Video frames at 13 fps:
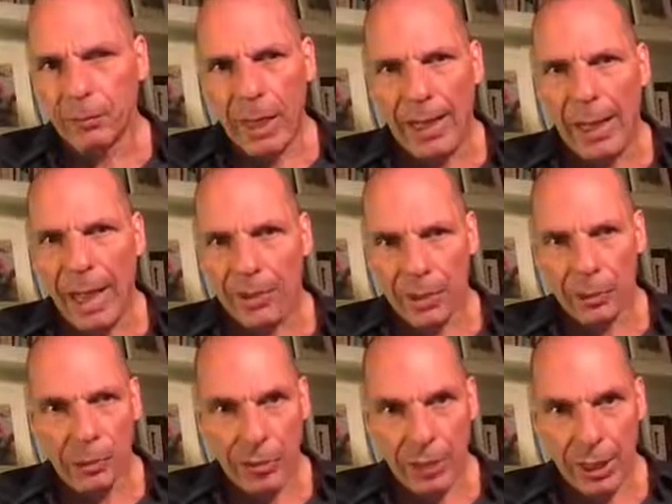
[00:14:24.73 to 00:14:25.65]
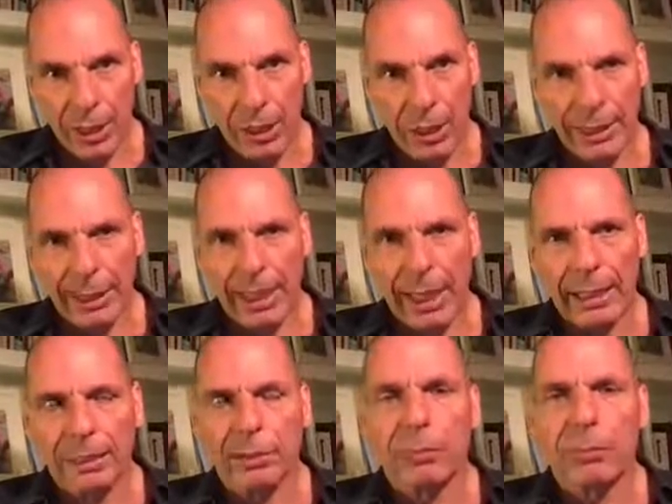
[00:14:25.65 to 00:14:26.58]
allows us to see any
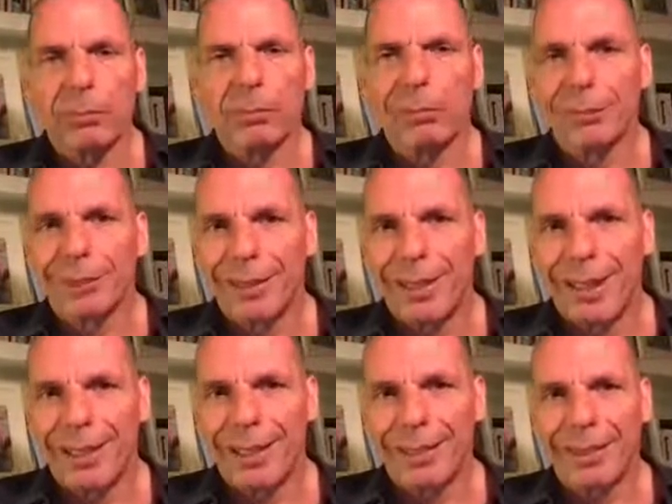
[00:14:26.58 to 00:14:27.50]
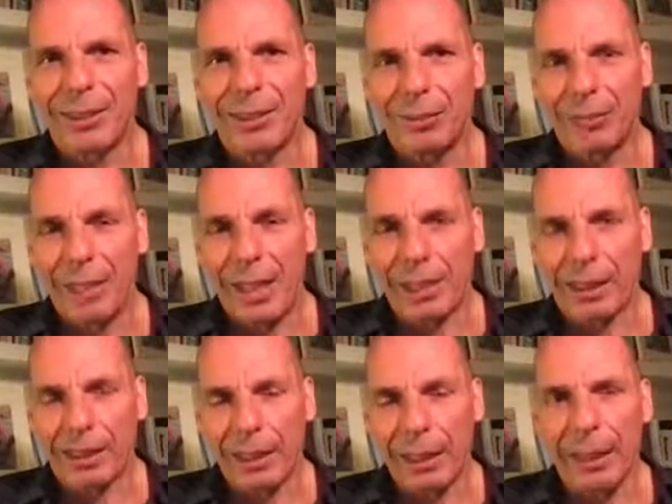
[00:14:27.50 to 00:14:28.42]
light at the end of the
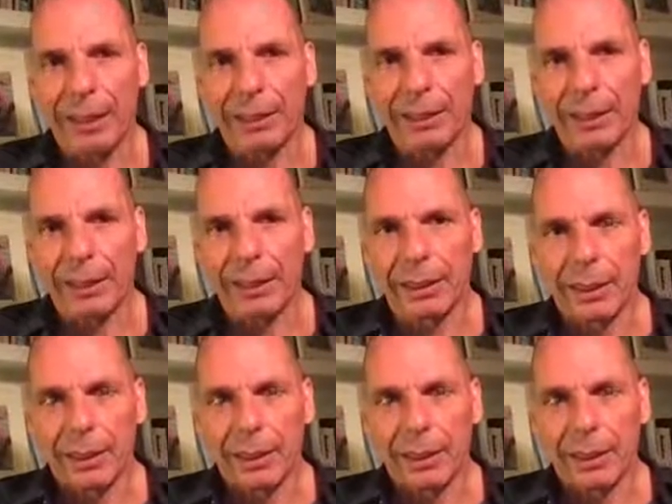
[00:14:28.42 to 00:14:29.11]
tunnel regarding